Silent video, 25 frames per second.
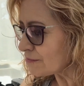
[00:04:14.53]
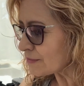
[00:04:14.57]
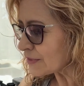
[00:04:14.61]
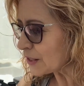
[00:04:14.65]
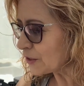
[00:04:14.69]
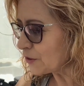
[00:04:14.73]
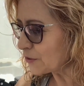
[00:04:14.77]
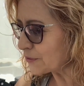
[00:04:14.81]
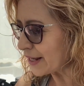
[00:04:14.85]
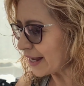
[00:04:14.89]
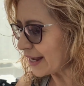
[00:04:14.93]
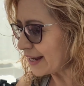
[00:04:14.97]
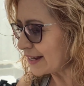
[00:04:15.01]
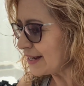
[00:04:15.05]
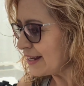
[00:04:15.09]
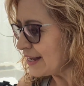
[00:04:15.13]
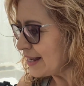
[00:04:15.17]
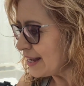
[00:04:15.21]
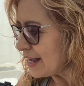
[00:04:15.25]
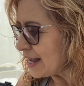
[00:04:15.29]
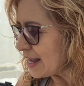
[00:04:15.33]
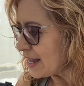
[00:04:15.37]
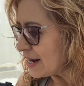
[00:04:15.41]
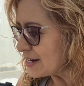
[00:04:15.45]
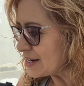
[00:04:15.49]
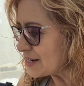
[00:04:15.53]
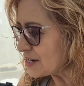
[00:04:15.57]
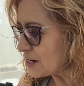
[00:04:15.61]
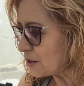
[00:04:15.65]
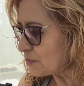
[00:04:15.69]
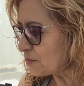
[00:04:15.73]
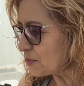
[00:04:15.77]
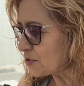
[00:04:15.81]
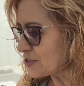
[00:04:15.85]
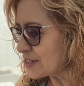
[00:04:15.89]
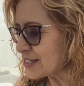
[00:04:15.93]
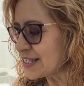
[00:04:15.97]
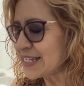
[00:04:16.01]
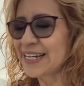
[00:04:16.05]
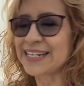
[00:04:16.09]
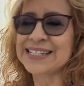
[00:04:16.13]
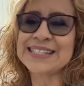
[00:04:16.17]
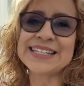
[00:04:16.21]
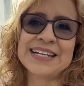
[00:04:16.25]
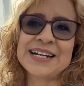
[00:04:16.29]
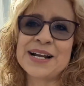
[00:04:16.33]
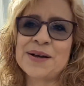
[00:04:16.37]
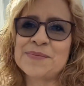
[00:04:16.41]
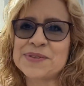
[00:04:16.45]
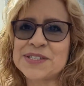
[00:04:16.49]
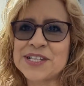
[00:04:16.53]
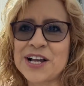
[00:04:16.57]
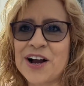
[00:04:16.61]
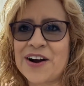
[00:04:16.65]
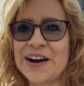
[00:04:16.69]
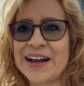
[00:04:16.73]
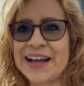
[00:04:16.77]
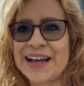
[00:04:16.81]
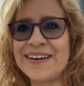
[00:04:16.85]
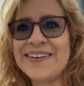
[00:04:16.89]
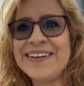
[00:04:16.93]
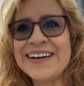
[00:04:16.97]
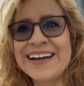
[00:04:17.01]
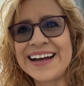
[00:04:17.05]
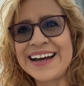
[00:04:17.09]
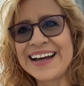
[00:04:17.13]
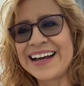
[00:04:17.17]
Okay, number six, and I'm sorry,